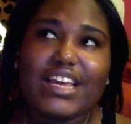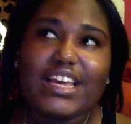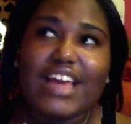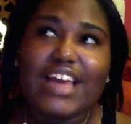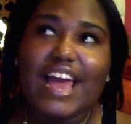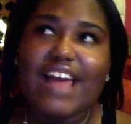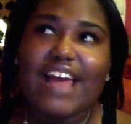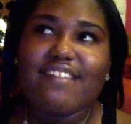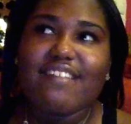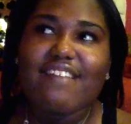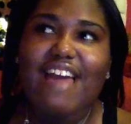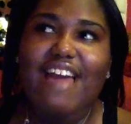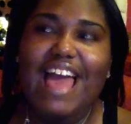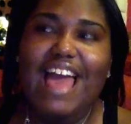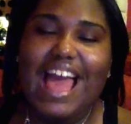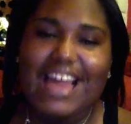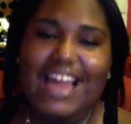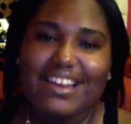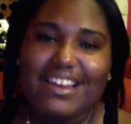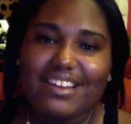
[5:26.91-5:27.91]
can
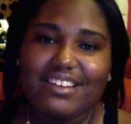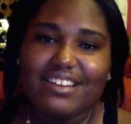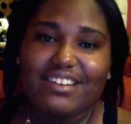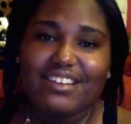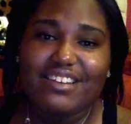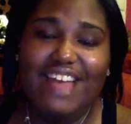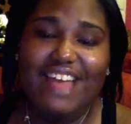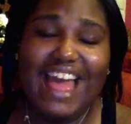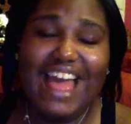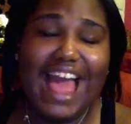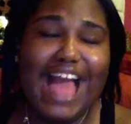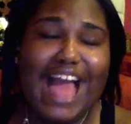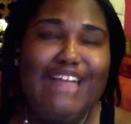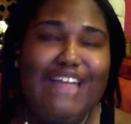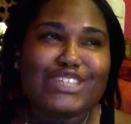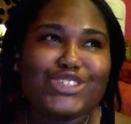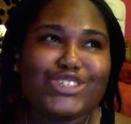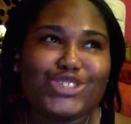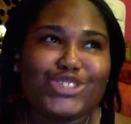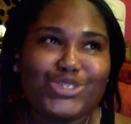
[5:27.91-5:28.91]
edit
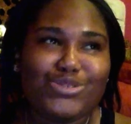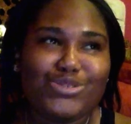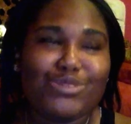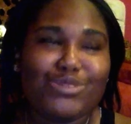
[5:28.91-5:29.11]
and shoot a